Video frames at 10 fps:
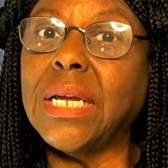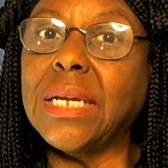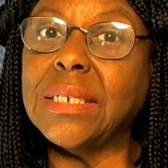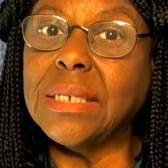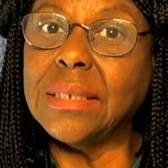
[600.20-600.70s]

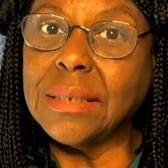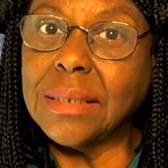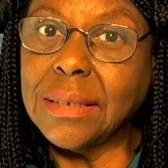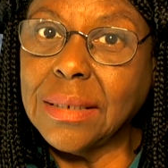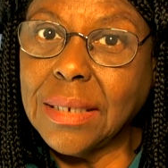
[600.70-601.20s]
and it
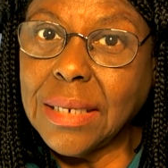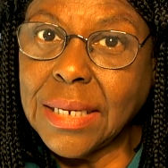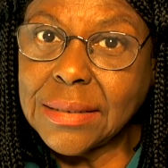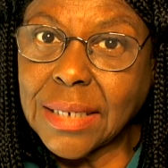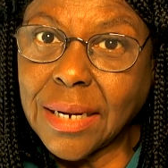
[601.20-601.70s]

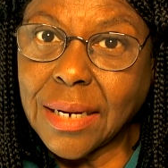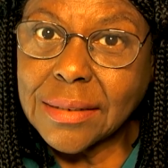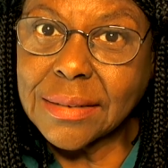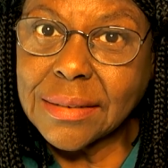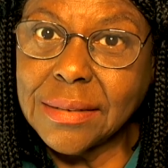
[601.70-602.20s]

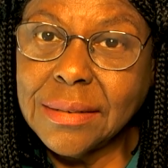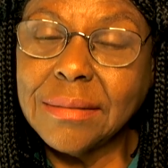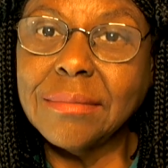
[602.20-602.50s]
antioxidant,